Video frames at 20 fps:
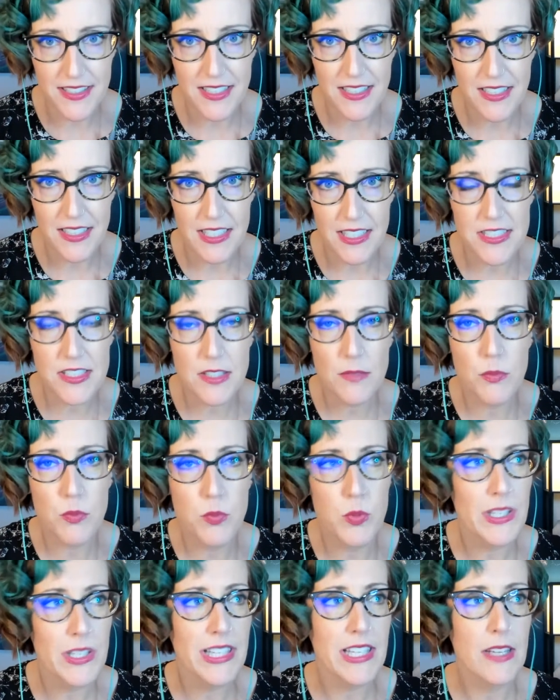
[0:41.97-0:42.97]
It's a
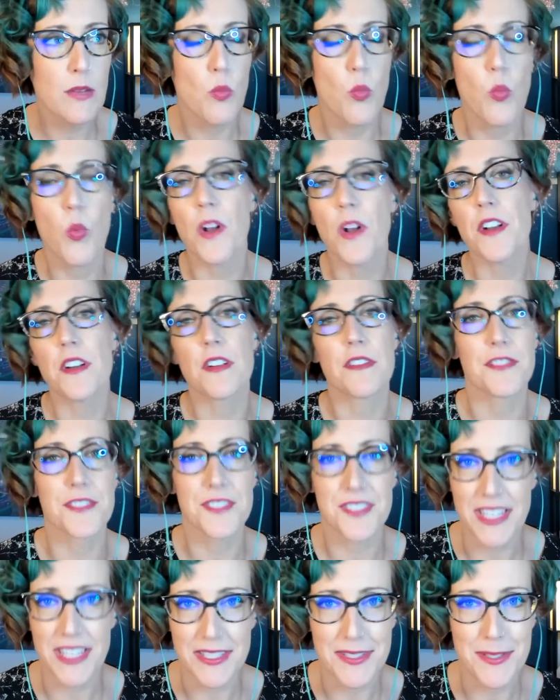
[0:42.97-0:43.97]
really wonderful
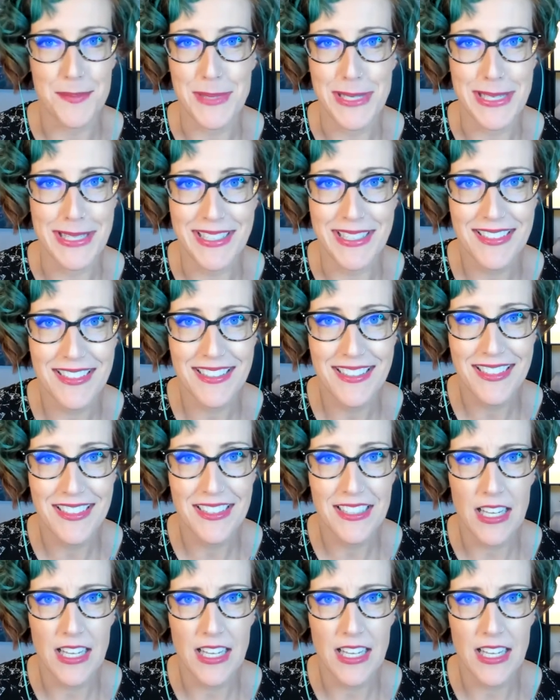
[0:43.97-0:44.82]
state to be in.